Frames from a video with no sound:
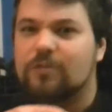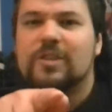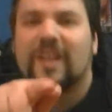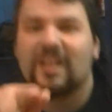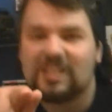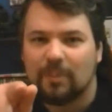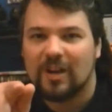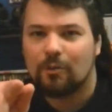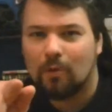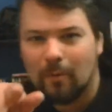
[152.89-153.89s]
you get it,
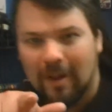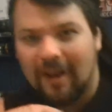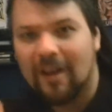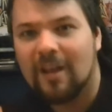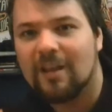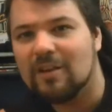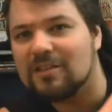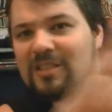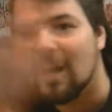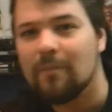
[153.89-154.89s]
Spider-Woman? Your
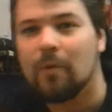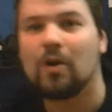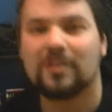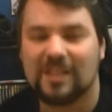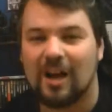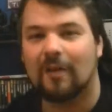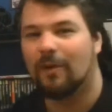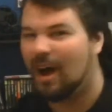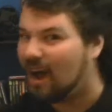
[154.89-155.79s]
time ball is up.